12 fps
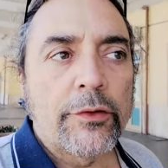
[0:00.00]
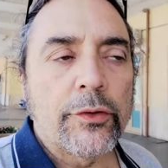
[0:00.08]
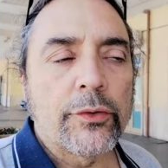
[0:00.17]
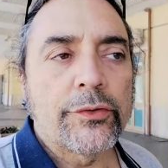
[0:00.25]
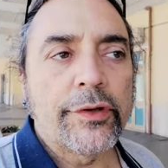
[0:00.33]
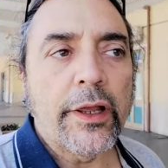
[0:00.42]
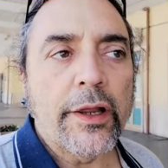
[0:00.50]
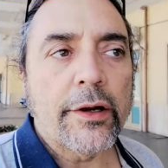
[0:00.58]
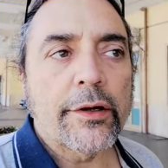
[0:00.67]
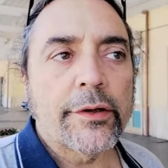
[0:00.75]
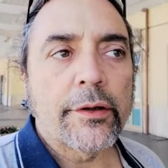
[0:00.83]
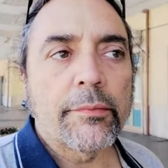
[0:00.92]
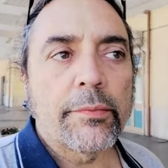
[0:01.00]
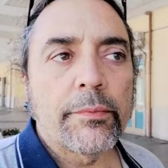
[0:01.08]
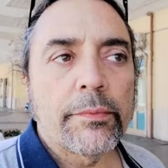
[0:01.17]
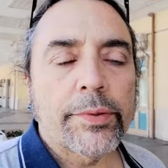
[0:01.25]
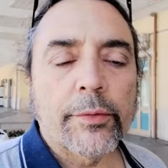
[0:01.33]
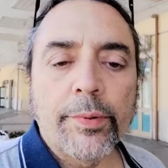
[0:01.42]
you dared
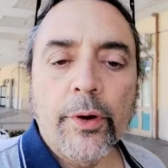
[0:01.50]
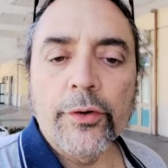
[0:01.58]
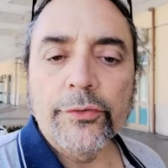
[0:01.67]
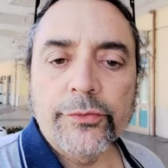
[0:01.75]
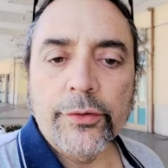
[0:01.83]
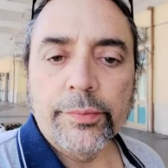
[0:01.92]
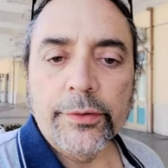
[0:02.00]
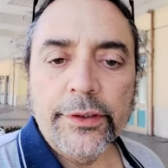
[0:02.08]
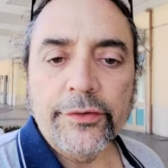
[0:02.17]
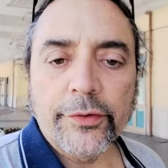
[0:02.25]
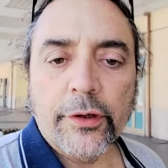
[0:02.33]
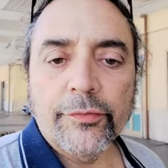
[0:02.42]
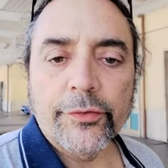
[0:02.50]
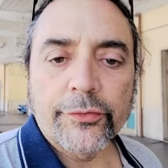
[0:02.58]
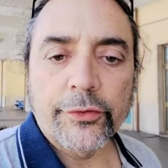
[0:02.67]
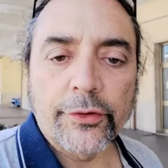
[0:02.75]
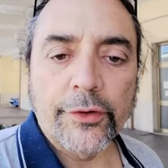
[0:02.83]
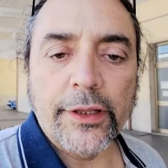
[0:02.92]
propose to a police
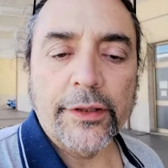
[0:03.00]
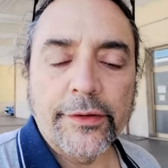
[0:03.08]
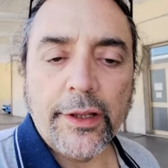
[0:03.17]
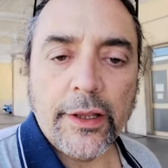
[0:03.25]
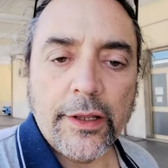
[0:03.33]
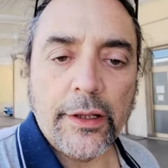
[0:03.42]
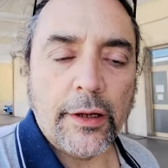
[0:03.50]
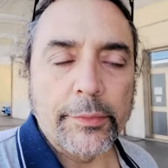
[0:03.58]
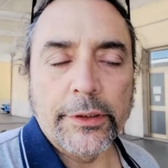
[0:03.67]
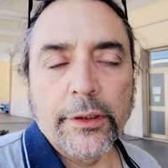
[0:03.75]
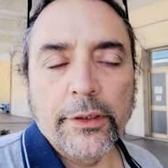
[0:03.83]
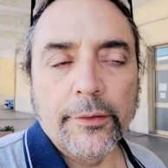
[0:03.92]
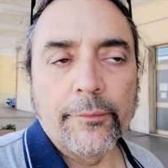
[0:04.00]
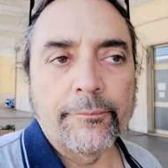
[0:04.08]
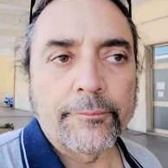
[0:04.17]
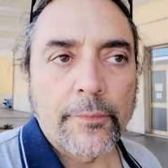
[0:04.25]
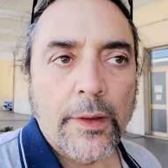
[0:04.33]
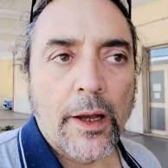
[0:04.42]
officer that they, I mean,
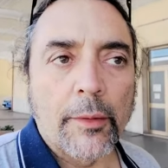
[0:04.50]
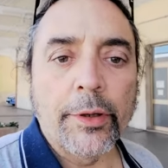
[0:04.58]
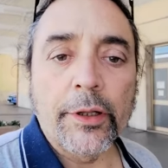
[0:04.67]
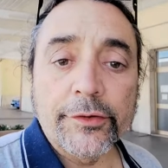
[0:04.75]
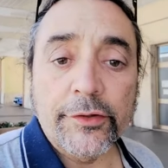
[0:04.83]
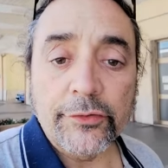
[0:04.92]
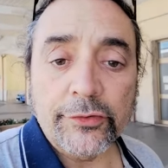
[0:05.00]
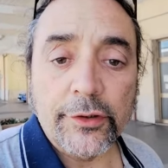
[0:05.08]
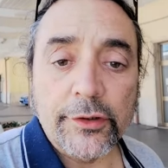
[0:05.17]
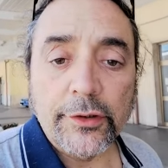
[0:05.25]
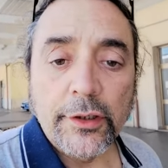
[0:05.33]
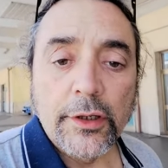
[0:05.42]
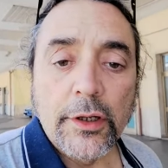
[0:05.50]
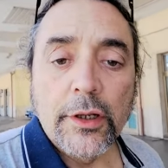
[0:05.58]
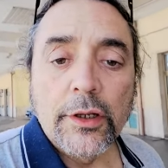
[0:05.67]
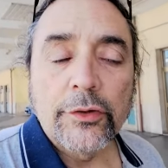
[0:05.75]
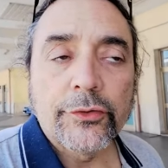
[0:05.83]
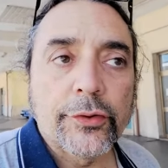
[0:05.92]
um, a politician,
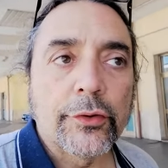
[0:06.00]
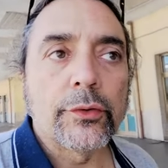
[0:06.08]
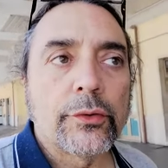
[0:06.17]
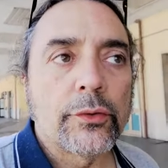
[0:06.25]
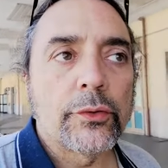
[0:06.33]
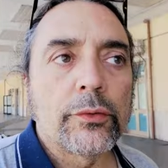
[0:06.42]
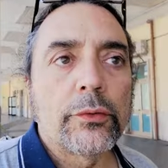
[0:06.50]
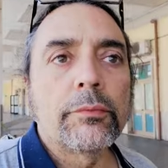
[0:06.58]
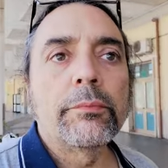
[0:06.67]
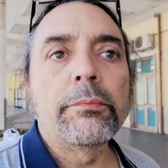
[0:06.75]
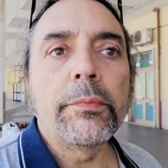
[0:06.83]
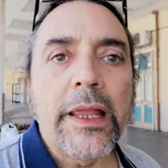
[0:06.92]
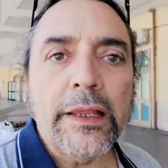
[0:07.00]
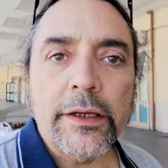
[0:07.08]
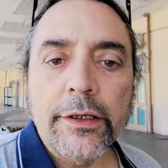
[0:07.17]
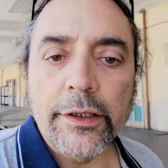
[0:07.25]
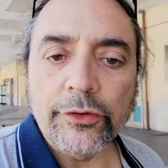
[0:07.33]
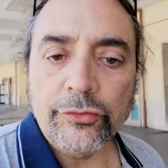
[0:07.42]
to
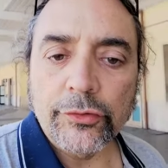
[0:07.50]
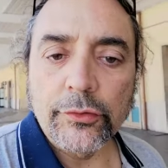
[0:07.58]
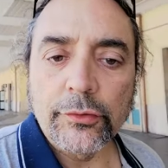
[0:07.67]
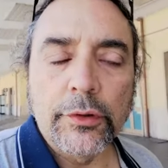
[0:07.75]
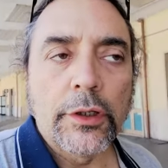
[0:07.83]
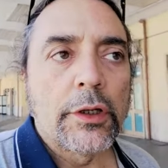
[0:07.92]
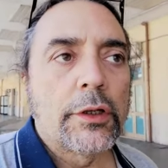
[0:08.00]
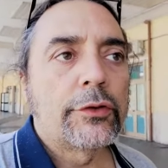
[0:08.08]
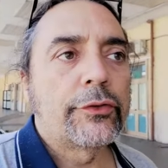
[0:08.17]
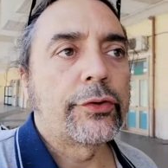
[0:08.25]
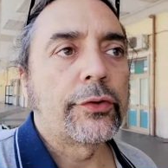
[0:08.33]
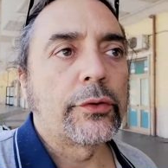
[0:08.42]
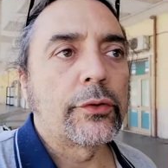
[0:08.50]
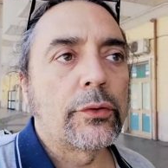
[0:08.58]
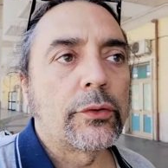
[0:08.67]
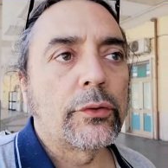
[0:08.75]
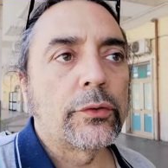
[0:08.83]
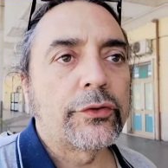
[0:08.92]
make it an issue
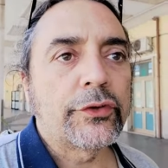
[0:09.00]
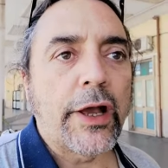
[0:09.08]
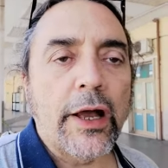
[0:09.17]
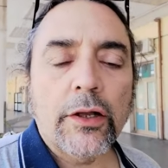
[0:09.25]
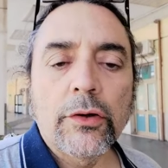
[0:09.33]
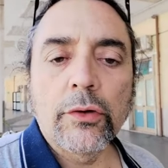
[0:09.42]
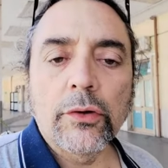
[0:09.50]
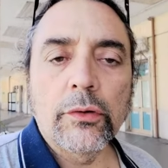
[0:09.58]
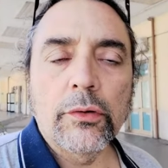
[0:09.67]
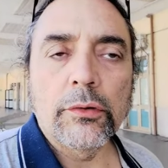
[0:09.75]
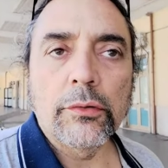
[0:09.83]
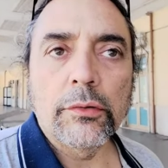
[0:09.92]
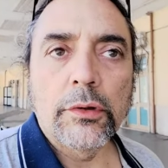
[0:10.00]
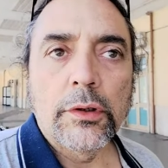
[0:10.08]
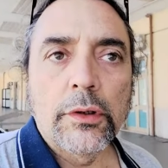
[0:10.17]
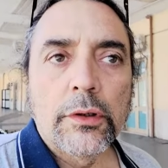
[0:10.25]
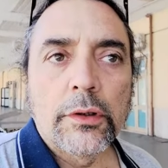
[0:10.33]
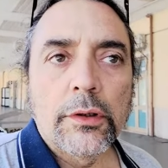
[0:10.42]
to tackle
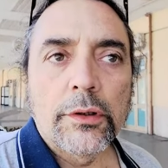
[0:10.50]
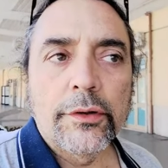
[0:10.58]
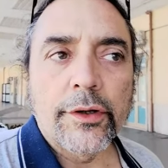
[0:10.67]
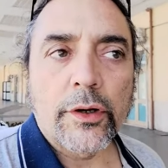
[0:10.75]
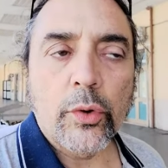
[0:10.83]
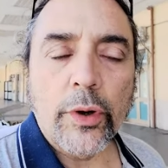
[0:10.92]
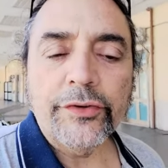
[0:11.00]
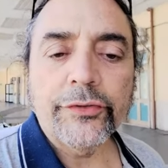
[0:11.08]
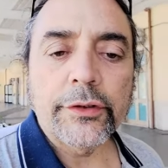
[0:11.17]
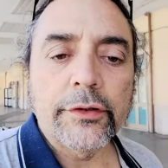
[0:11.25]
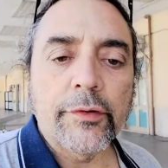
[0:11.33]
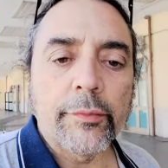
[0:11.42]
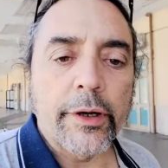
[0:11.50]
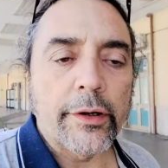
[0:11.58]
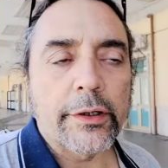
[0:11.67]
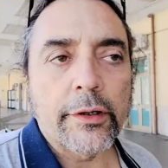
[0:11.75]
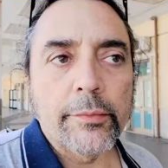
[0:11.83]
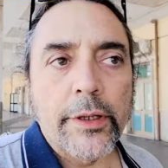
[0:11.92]
the question if
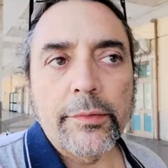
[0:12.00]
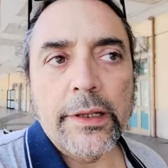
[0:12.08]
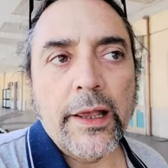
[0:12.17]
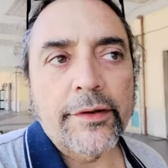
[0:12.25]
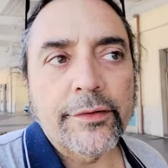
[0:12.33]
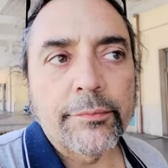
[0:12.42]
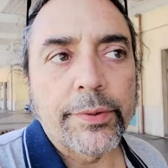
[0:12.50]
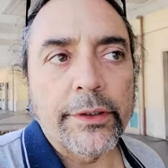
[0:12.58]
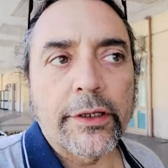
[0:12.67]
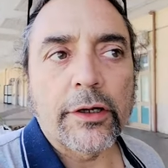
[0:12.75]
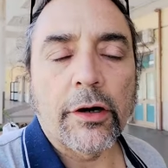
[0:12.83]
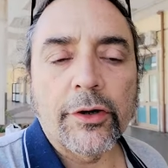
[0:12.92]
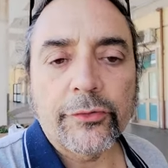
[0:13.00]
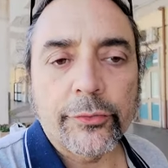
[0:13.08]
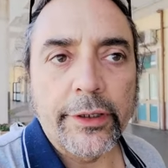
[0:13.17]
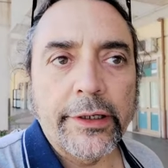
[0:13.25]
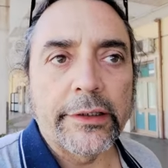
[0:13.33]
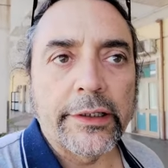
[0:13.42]
America maybe hasn't been
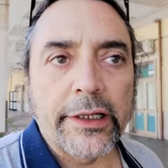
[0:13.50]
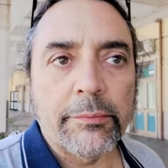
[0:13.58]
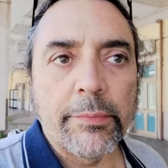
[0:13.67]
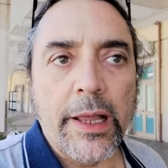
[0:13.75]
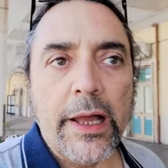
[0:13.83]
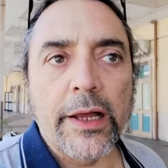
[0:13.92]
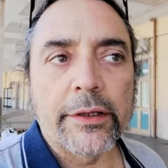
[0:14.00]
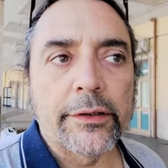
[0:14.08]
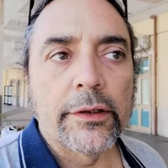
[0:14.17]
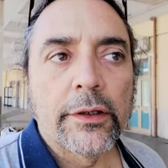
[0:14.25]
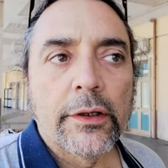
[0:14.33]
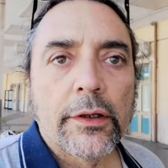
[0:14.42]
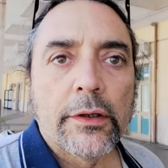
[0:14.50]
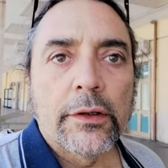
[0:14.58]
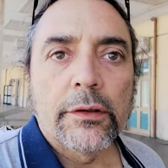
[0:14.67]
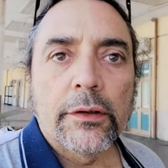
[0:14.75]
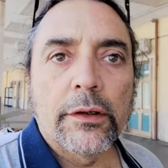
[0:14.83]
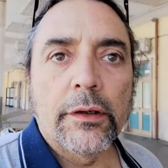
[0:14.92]
incarcerating like mad
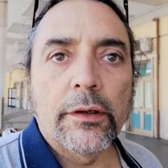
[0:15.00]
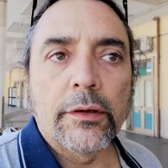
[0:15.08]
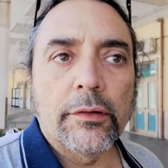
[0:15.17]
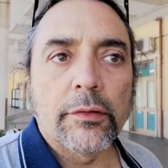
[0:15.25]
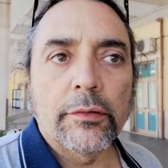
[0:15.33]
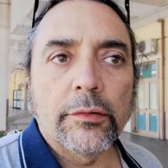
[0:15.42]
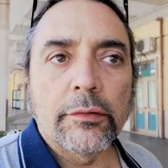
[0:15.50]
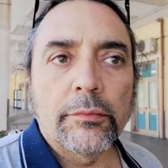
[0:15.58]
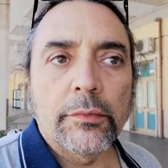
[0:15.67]
uh,